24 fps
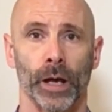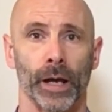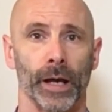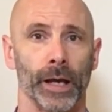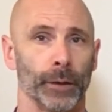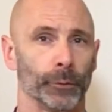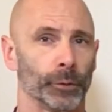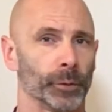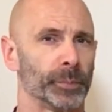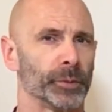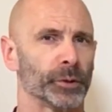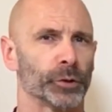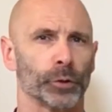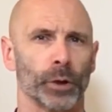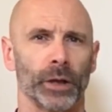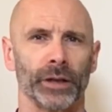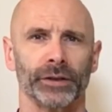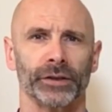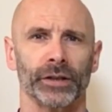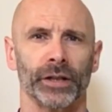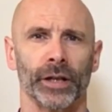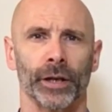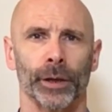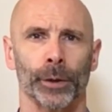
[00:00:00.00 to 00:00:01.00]
It would be
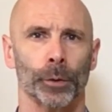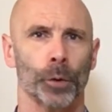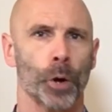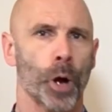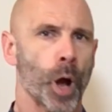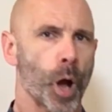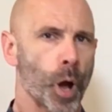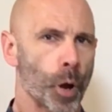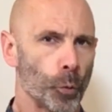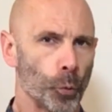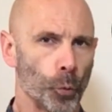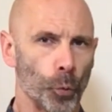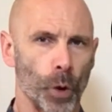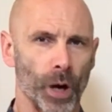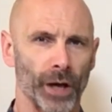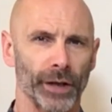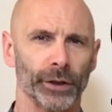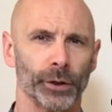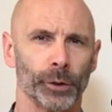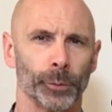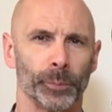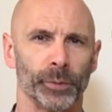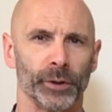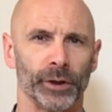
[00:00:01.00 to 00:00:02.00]
great to hear what
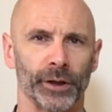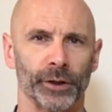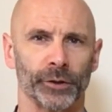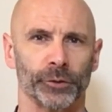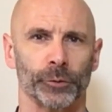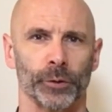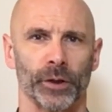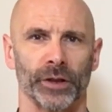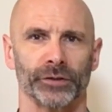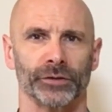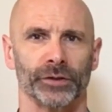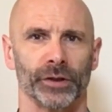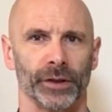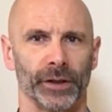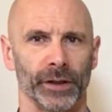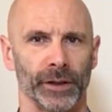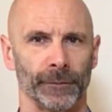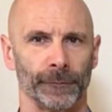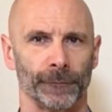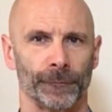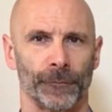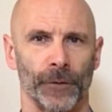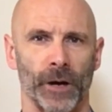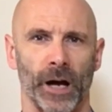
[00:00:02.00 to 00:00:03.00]
you'd be interested
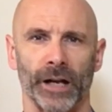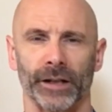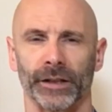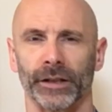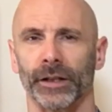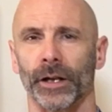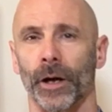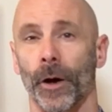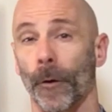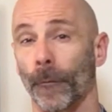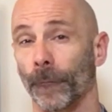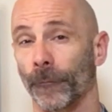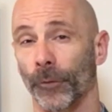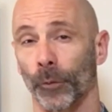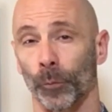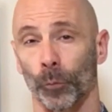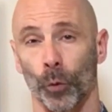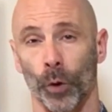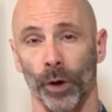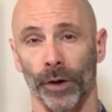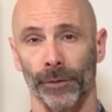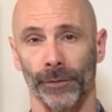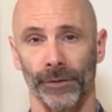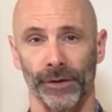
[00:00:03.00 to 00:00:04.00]
in finding out from
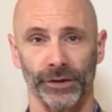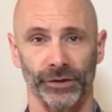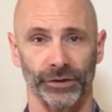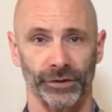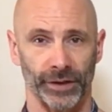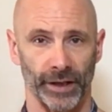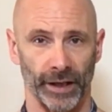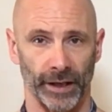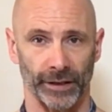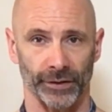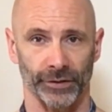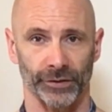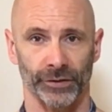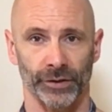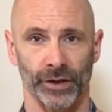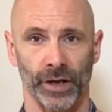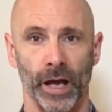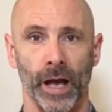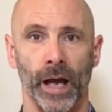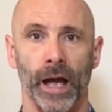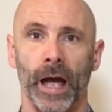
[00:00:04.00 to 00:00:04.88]
one of these tests,